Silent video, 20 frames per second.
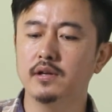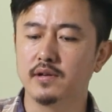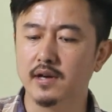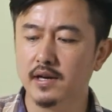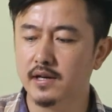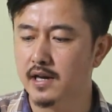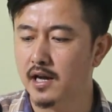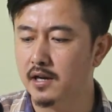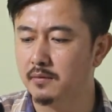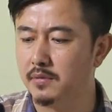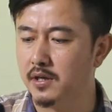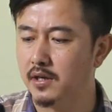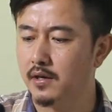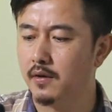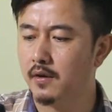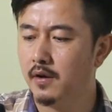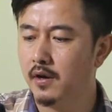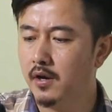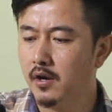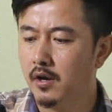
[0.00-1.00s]
Red
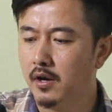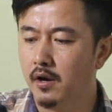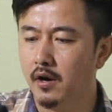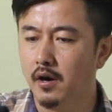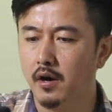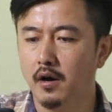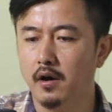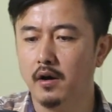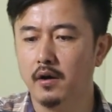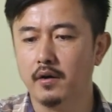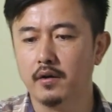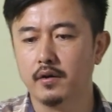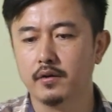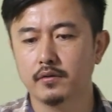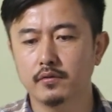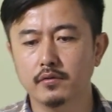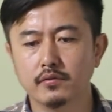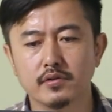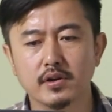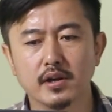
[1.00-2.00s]
Army,
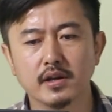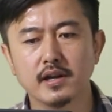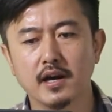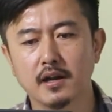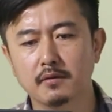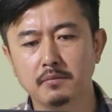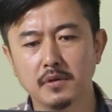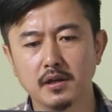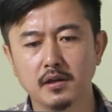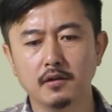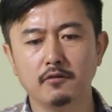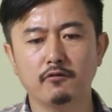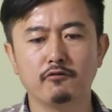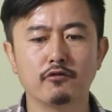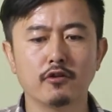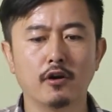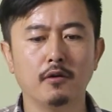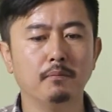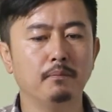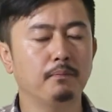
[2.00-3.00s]
Red Army
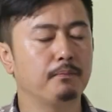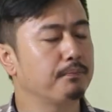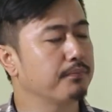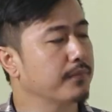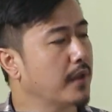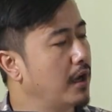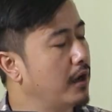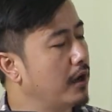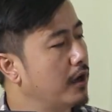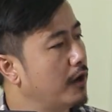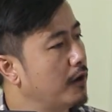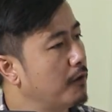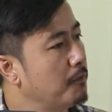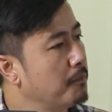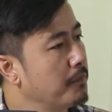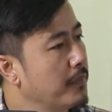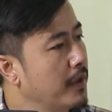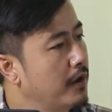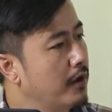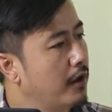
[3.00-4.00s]
from
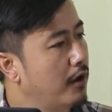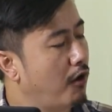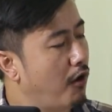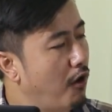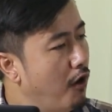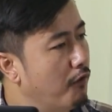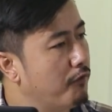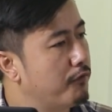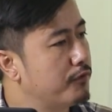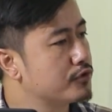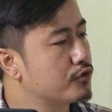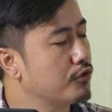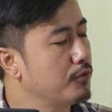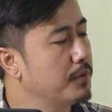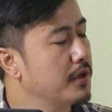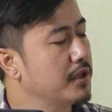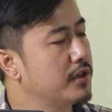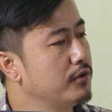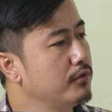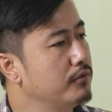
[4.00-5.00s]
of
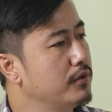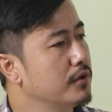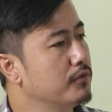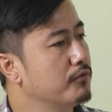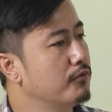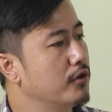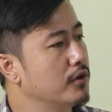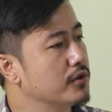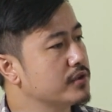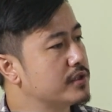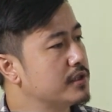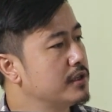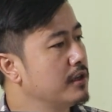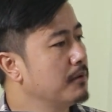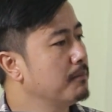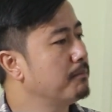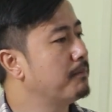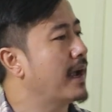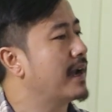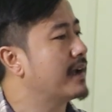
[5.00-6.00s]
Soviet Union was
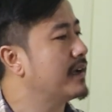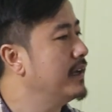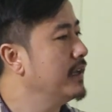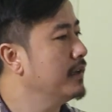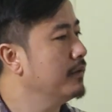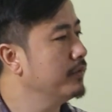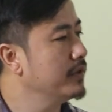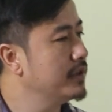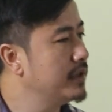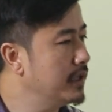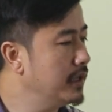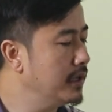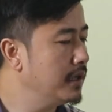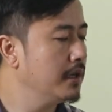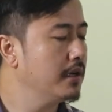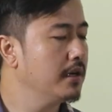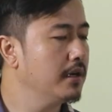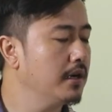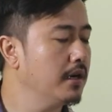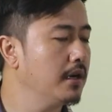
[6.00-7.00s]
battling with the
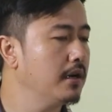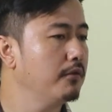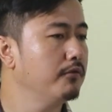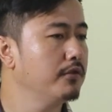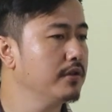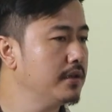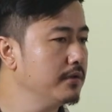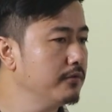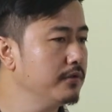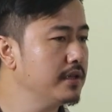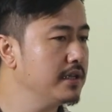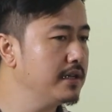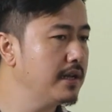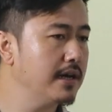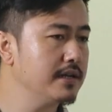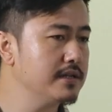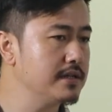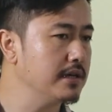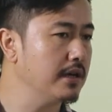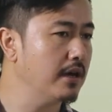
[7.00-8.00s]

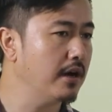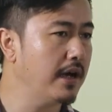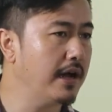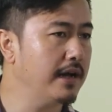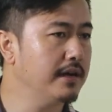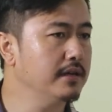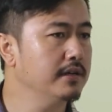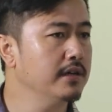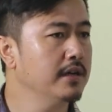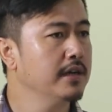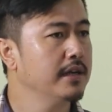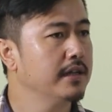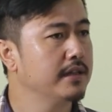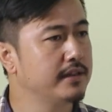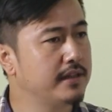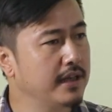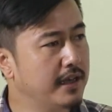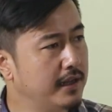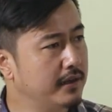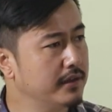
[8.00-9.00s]
Nazi, and
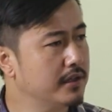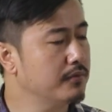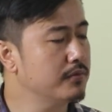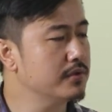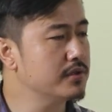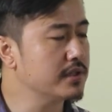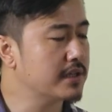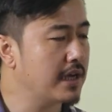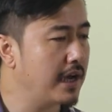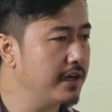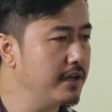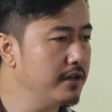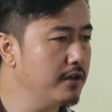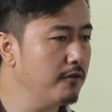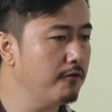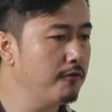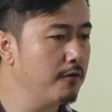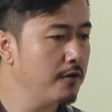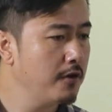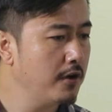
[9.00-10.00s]
there was a kind
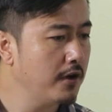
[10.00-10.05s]
of